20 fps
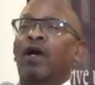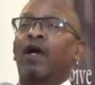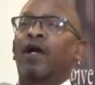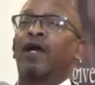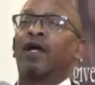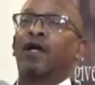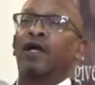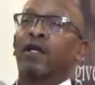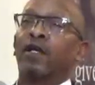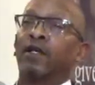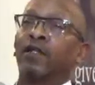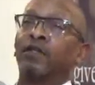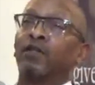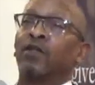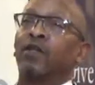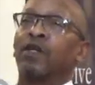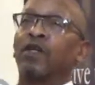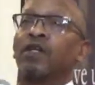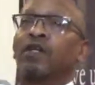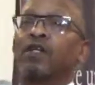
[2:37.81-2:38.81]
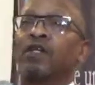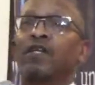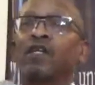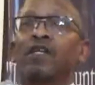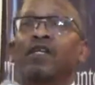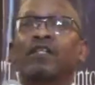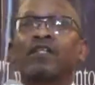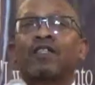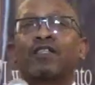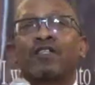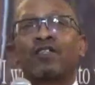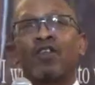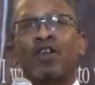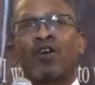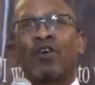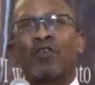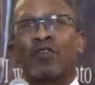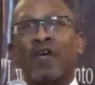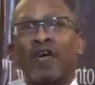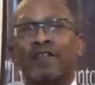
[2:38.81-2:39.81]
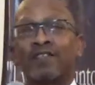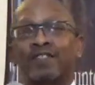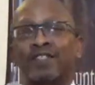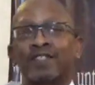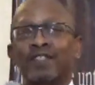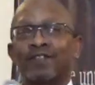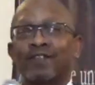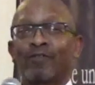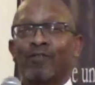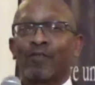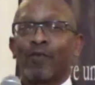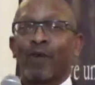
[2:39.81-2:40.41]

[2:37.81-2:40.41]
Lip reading: And, you know, that's,